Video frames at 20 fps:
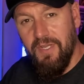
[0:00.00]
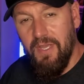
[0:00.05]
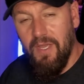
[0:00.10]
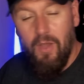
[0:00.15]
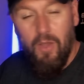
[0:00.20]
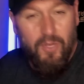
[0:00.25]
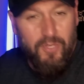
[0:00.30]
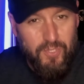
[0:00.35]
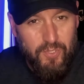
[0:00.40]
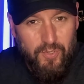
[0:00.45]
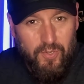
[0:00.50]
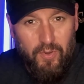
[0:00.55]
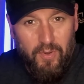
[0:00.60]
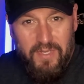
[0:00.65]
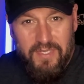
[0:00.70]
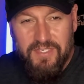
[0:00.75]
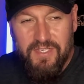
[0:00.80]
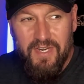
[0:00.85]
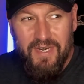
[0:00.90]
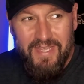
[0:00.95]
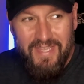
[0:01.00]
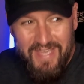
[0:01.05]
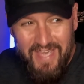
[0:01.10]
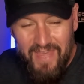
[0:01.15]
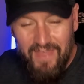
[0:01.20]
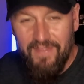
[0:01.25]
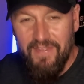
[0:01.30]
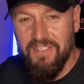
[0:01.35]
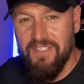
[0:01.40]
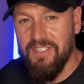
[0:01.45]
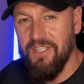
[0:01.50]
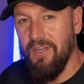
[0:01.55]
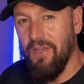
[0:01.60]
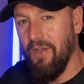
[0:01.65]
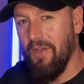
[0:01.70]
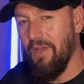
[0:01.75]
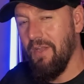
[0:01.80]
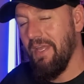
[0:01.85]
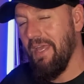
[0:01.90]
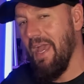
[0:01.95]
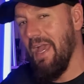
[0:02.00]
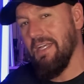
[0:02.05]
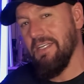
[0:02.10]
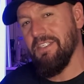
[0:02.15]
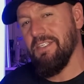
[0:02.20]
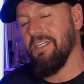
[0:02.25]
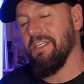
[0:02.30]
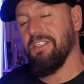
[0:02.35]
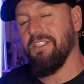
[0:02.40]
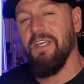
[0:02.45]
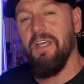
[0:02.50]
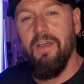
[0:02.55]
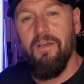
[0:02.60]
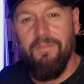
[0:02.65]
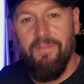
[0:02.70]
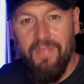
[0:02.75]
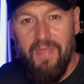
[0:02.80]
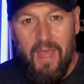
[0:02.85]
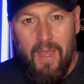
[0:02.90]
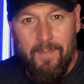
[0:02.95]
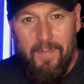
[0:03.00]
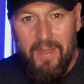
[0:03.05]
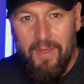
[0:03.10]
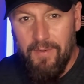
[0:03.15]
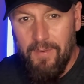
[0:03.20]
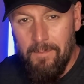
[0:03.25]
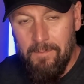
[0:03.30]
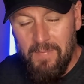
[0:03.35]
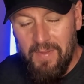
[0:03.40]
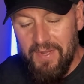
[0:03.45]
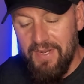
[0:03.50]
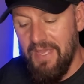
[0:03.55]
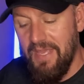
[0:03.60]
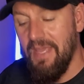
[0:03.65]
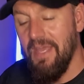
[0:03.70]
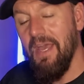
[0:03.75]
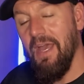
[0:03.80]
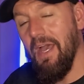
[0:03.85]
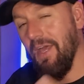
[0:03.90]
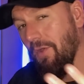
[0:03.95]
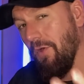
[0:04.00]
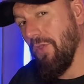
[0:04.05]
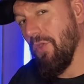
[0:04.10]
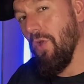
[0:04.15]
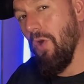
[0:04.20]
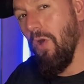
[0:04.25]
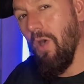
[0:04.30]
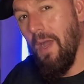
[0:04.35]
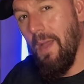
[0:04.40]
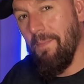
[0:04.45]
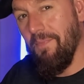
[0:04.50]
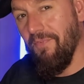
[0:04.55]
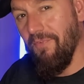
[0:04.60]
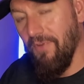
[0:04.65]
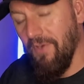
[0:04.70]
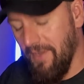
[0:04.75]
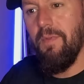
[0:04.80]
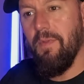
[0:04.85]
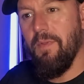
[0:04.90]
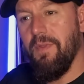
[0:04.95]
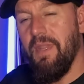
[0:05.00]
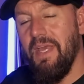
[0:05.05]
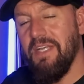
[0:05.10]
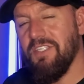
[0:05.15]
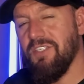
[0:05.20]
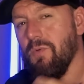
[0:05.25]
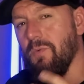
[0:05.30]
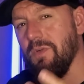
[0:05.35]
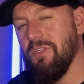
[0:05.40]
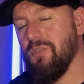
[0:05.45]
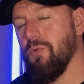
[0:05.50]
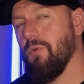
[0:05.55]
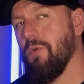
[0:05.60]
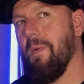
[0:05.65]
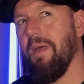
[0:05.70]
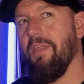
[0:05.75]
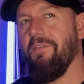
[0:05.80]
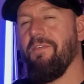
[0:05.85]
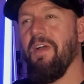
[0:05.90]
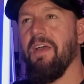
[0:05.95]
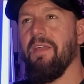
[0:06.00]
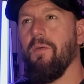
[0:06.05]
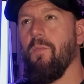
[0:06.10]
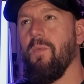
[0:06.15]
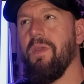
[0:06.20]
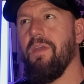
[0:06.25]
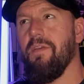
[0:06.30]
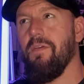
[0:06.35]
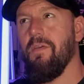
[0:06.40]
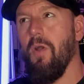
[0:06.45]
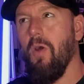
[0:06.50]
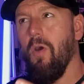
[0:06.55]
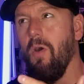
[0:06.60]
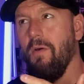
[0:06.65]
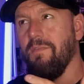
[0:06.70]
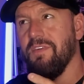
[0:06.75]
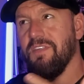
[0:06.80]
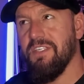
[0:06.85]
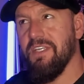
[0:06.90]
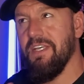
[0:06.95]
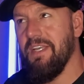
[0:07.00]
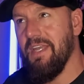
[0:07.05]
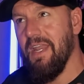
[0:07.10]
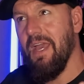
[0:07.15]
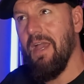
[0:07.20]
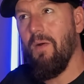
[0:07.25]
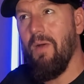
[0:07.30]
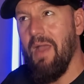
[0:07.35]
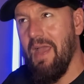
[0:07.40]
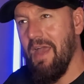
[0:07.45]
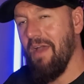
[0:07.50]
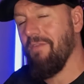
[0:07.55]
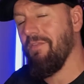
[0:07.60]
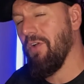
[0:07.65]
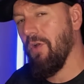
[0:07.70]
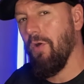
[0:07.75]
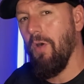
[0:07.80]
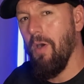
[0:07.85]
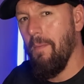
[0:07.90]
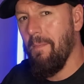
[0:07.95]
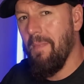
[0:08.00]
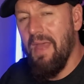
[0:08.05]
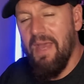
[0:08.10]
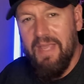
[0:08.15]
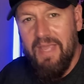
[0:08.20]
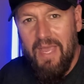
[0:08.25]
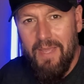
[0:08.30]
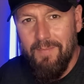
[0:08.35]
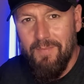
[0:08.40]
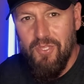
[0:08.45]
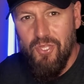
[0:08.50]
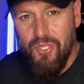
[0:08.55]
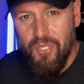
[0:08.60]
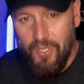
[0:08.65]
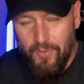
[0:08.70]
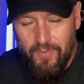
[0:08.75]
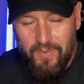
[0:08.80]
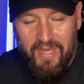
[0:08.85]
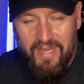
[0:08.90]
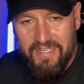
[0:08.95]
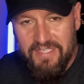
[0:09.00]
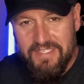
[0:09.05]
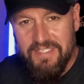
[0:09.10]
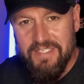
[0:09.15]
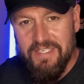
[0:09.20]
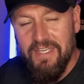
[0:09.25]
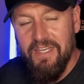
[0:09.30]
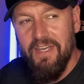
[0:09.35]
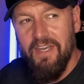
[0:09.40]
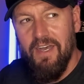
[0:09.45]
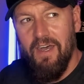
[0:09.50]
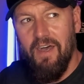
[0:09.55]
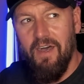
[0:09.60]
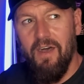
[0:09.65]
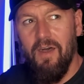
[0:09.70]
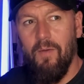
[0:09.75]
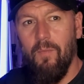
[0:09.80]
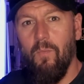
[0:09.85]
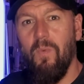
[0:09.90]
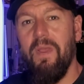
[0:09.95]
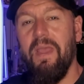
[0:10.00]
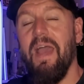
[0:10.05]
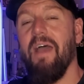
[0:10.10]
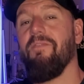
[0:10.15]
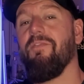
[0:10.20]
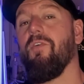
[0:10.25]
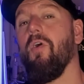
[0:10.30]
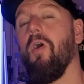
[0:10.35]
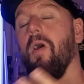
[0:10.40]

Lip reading: Are you guys going to get this in early access for that amount of money? And are you hyped for it? Next, I want to talk about the fact that we obviously now haven't got a metagaming showcase. We have got a